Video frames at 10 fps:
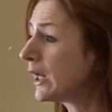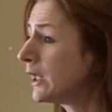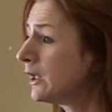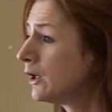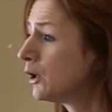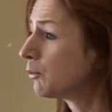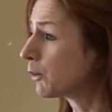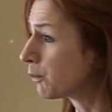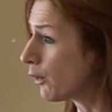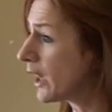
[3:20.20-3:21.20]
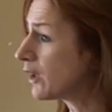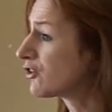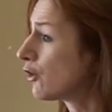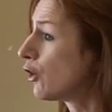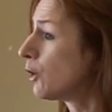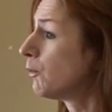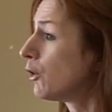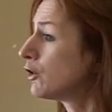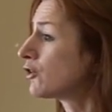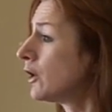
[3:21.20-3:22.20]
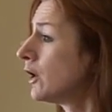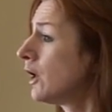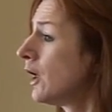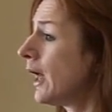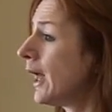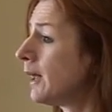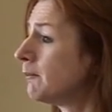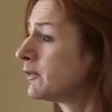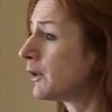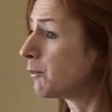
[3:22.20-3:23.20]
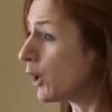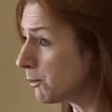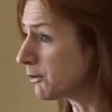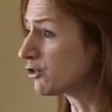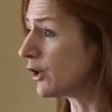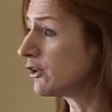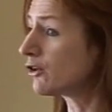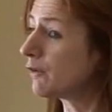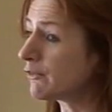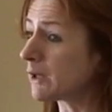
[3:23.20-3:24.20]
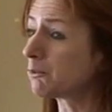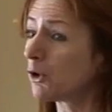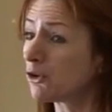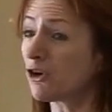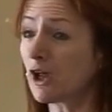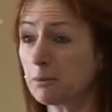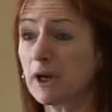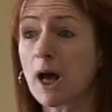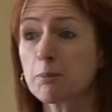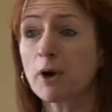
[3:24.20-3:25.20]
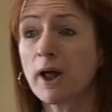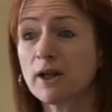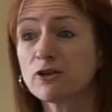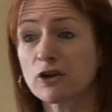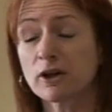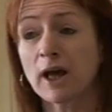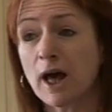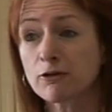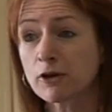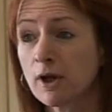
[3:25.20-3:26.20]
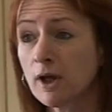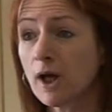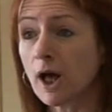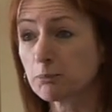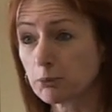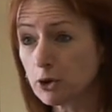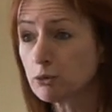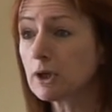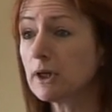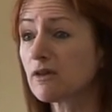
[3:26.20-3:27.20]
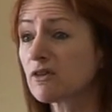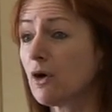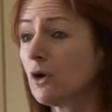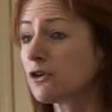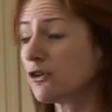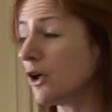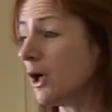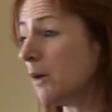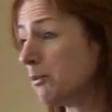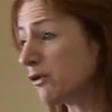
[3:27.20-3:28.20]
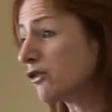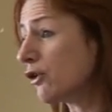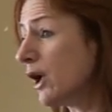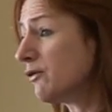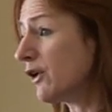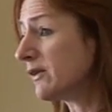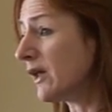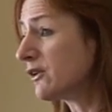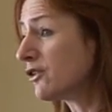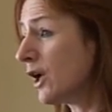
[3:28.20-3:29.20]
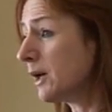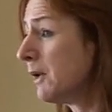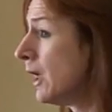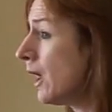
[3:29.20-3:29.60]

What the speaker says: Kelly. But prior to her murder, the perpetrator of that murder had been apprehended in Cavan, had brutally assaulted a bus driver at that time,